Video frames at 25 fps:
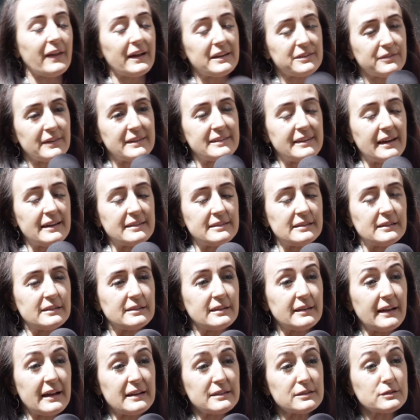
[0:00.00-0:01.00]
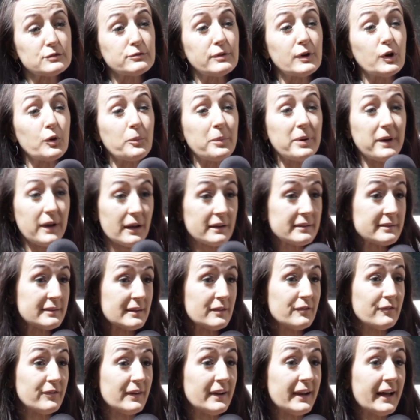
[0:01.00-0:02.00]
That's fantastic. So that's a real plus
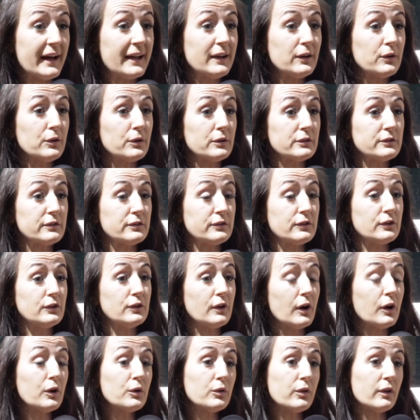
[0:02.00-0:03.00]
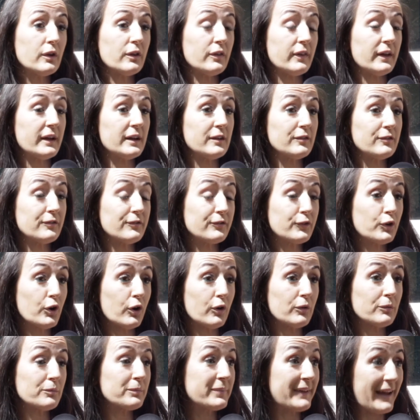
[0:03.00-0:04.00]
then for landlords to know that they've
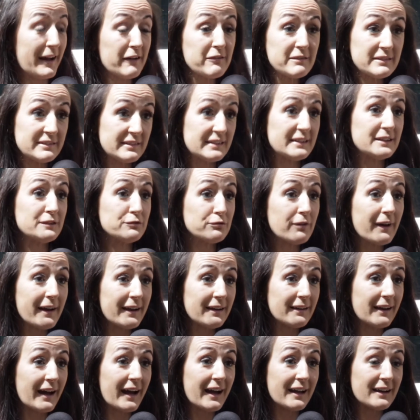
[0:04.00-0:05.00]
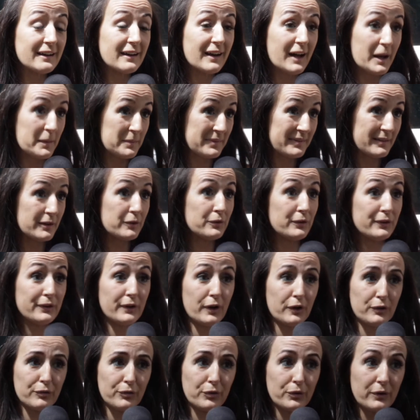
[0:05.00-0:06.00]
got guaranteed rent and absolutely
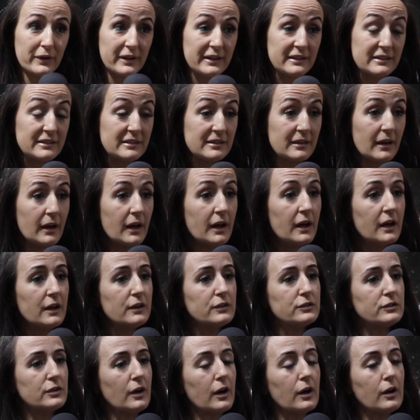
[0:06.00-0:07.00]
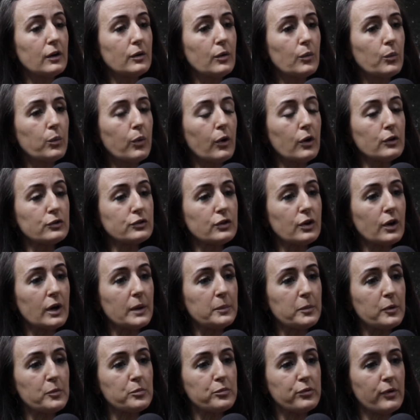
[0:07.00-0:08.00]
no voids. So what
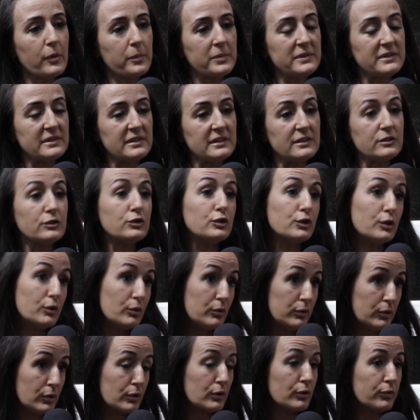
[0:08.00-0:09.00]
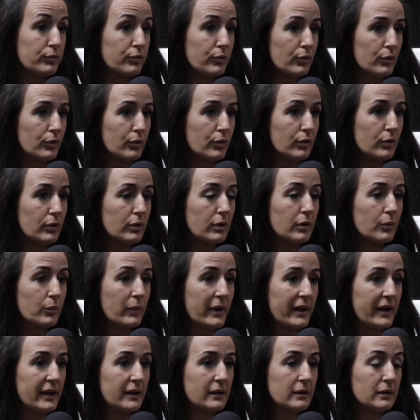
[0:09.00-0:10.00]
type of properties do you look for
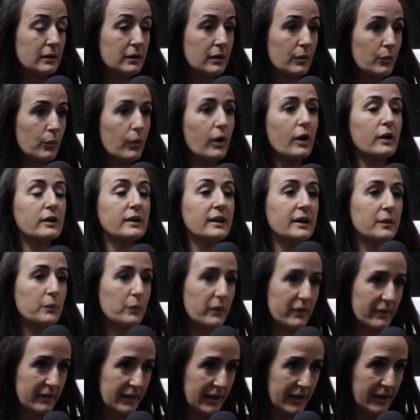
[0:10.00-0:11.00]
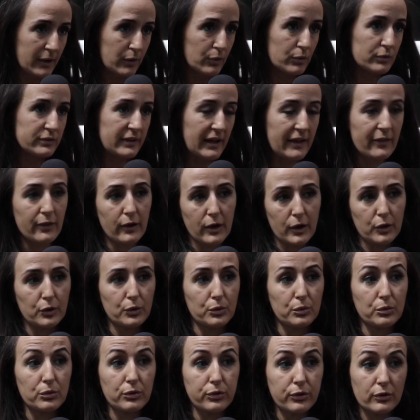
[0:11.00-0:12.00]
when working with landlords and the
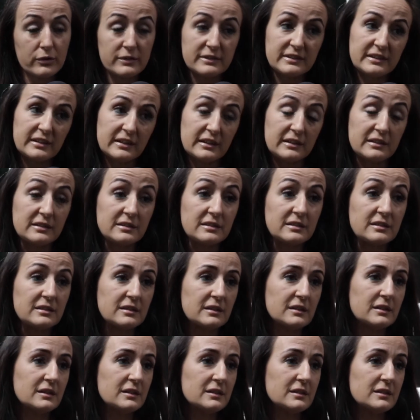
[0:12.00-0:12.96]
local authorities?